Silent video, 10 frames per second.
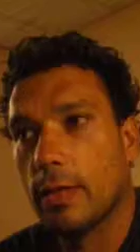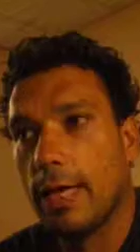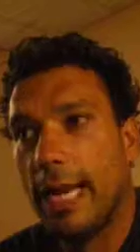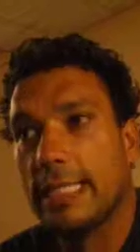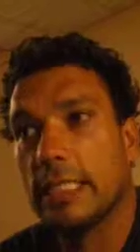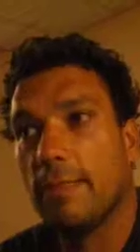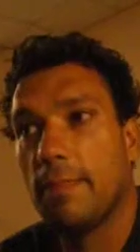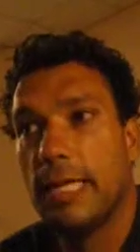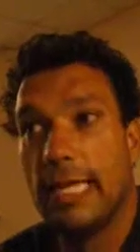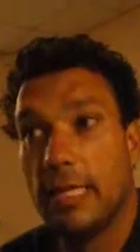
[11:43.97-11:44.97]
ends up
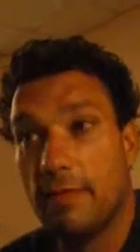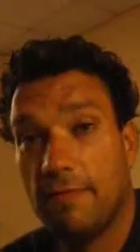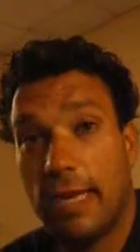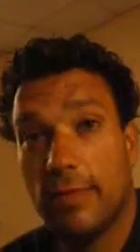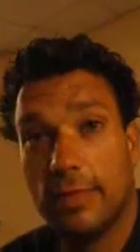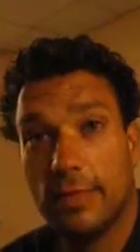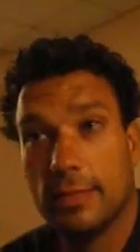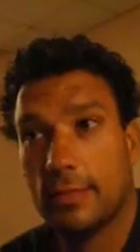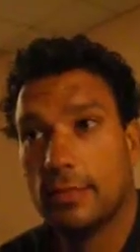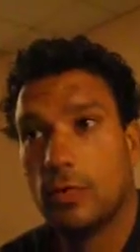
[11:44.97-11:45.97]
getting in a fight with
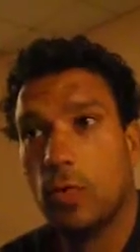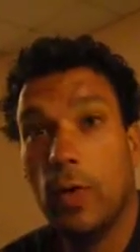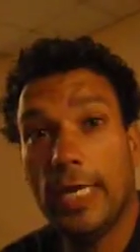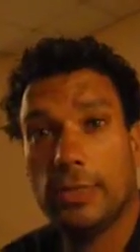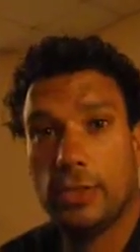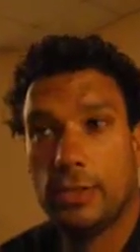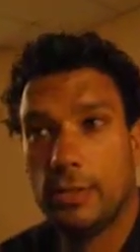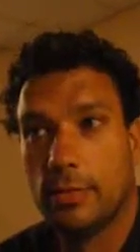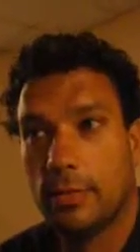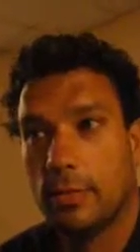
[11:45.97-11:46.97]
this witch,
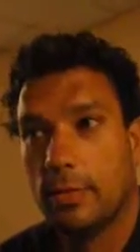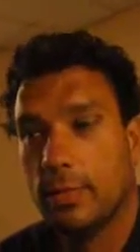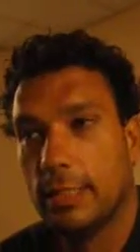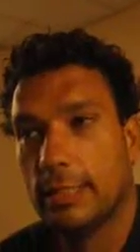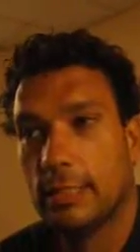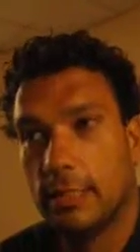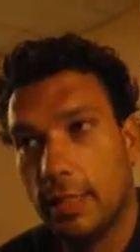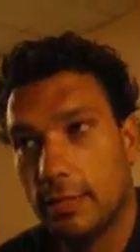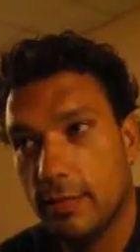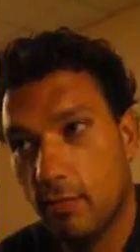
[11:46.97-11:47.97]
this
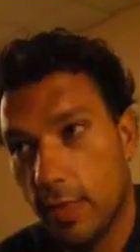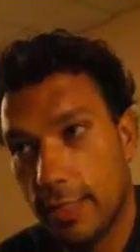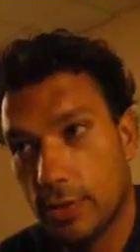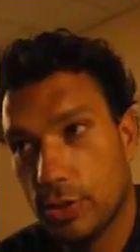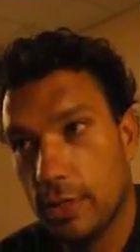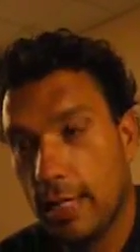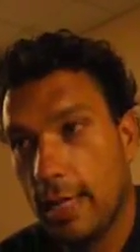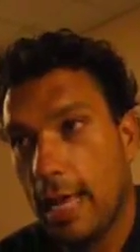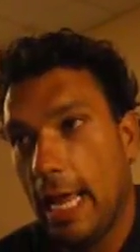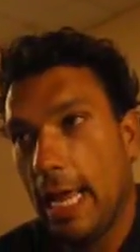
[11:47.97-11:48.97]
seductive witch,
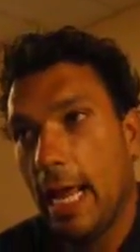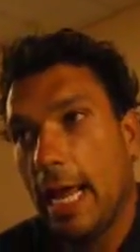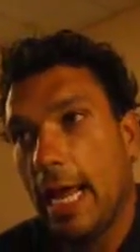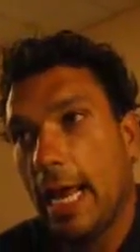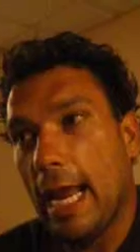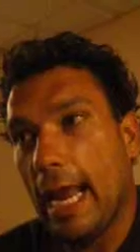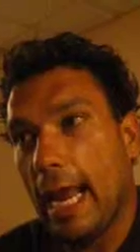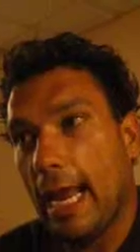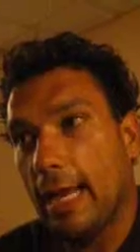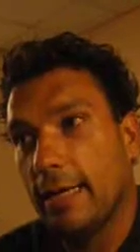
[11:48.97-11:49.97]

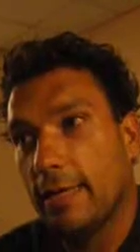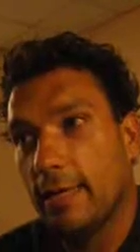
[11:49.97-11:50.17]
and